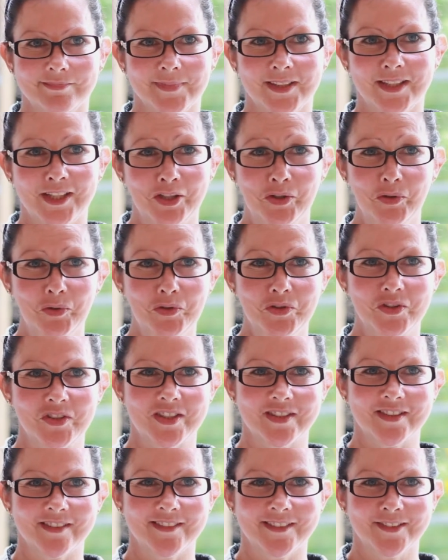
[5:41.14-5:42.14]

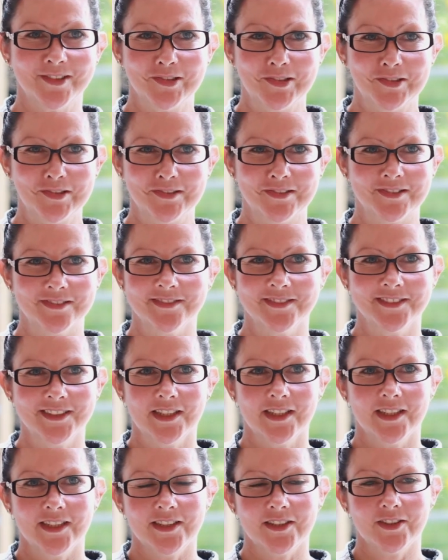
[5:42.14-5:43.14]
guilt, or
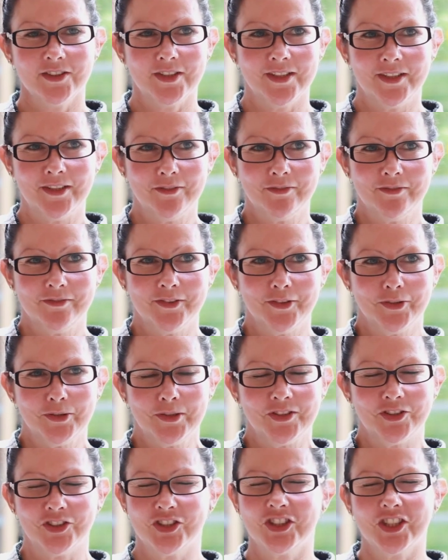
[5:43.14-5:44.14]
you don't
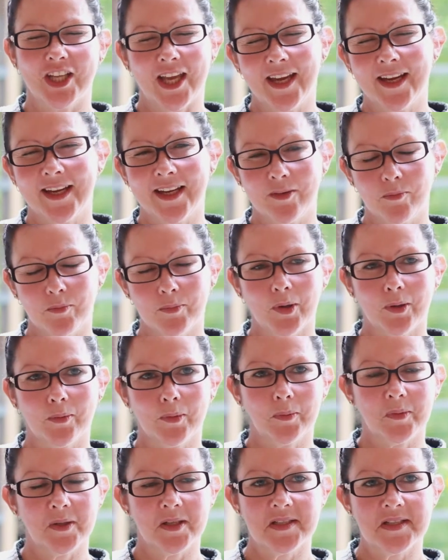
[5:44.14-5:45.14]
feel shame,
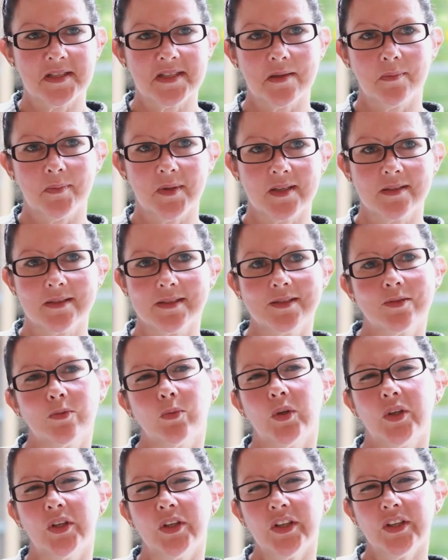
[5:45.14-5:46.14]
probably is the biggest
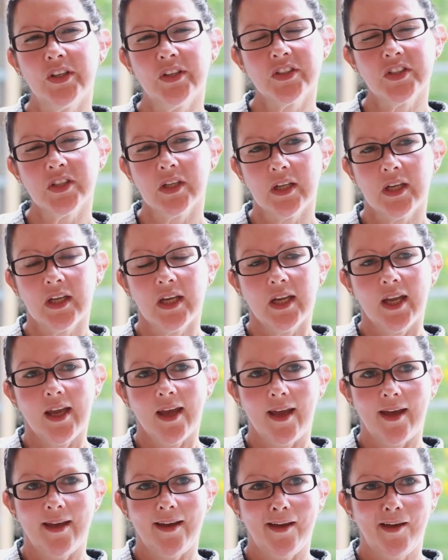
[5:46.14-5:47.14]
word.
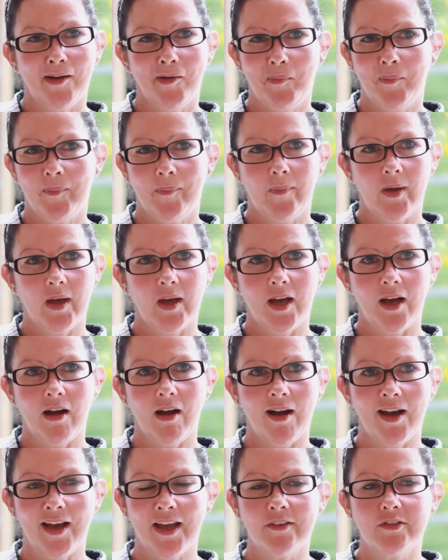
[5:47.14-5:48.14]
I
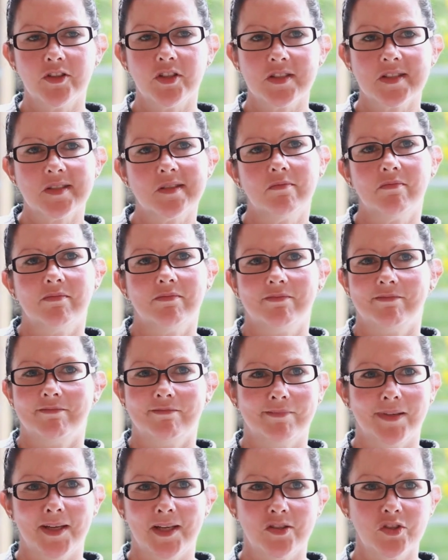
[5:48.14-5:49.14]
have just
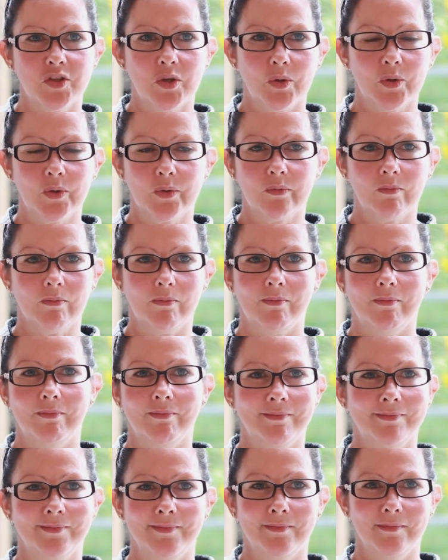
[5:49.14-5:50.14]
been taught
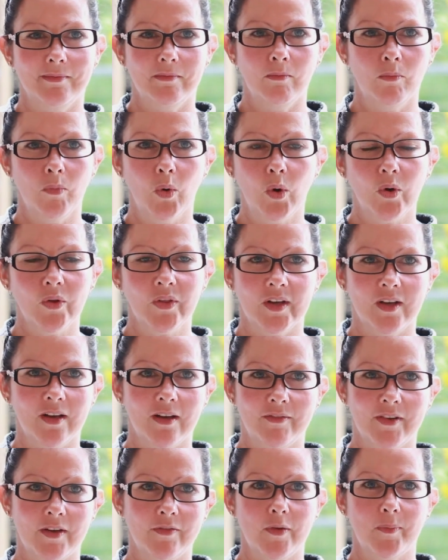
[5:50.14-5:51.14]
more than
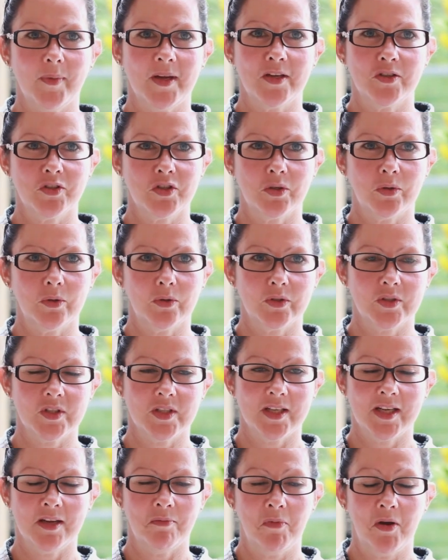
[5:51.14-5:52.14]
I've ever been taught
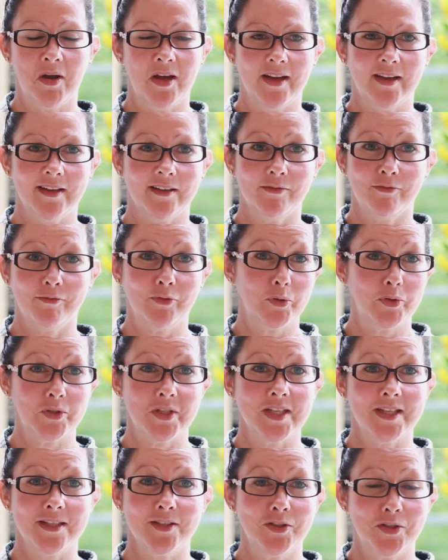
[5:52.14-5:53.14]
in my
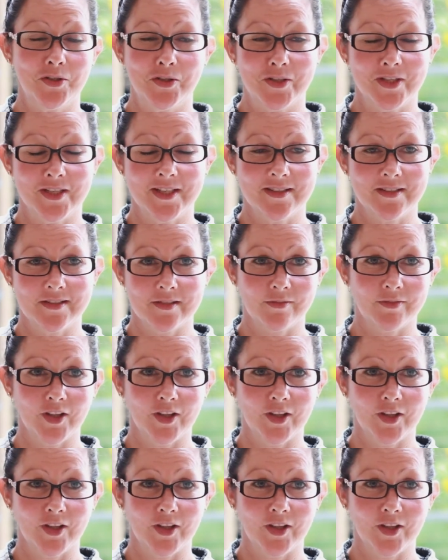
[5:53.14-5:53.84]
42 years of